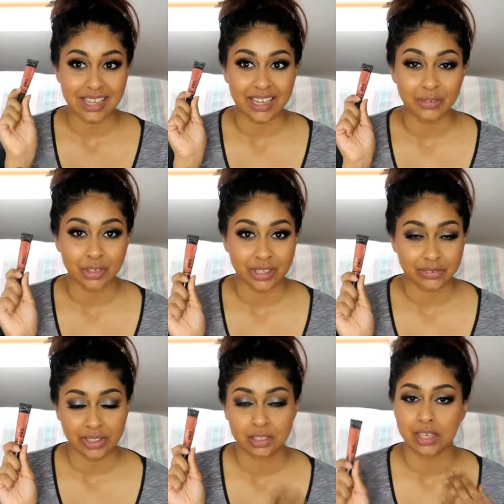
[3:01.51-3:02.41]
a
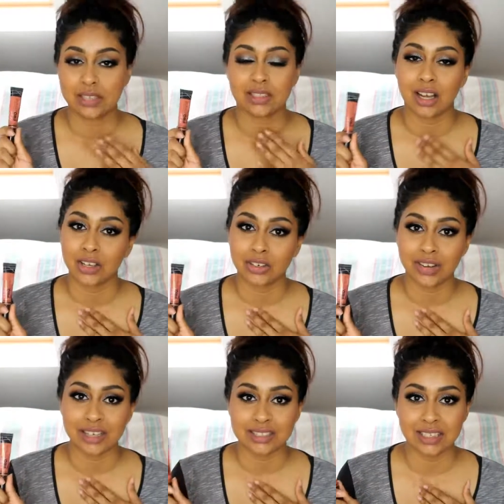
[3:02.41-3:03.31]
really nice colour
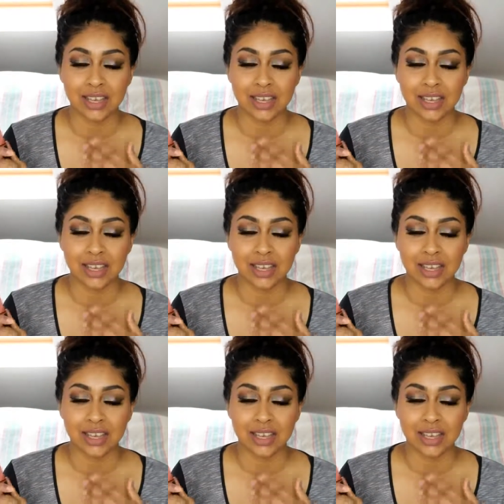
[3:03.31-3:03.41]
corrector.